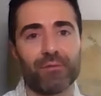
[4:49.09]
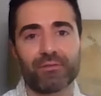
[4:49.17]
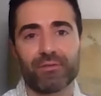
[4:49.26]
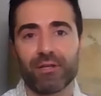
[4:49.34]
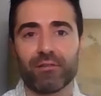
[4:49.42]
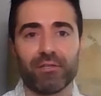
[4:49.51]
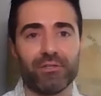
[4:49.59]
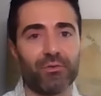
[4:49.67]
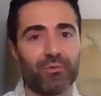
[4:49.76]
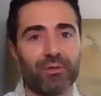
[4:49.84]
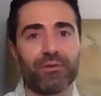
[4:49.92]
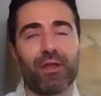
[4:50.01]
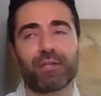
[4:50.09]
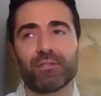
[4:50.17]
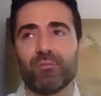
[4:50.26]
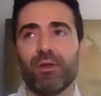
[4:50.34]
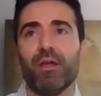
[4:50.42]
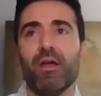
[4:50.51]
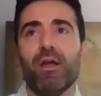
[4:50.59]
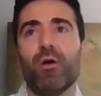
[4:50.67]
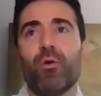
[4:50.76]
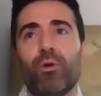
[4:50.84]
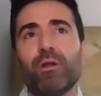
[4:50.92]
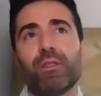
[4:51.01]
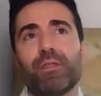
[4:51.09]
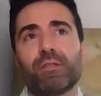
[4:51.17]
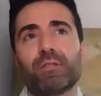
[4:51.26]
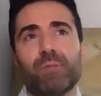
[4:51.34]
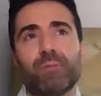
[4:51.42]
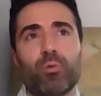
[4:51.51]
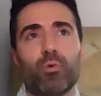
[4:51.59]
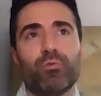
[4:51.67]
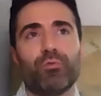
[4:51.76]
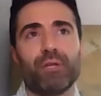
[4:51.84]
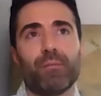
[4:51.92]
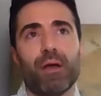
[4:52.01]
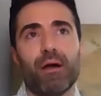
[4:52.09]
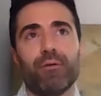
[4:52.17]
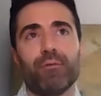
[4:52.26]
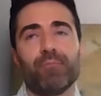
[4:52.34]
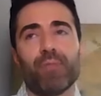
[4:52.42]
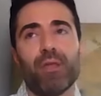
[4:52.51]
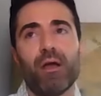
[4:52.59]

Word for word: I'm not trying to lead you in one direction, but one of the things people will read about